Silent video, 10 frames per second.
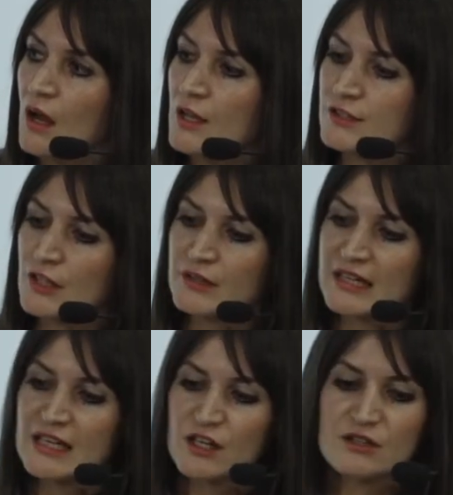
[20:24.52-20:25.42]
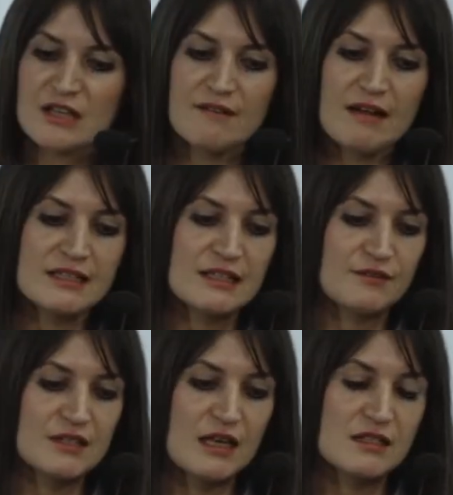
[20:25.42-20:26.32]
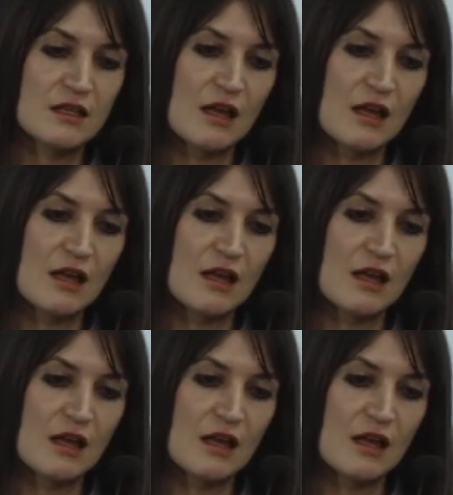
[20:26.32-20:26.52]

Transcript: So the EU directive said